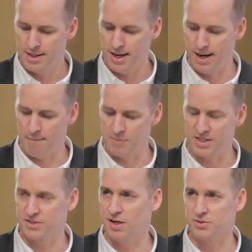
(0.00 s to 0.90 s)
Um, but
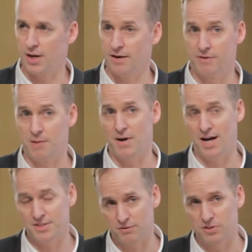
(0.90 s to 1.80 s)
it's also had a very
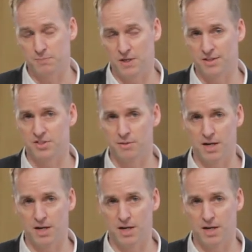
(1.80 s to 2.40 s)
positive response in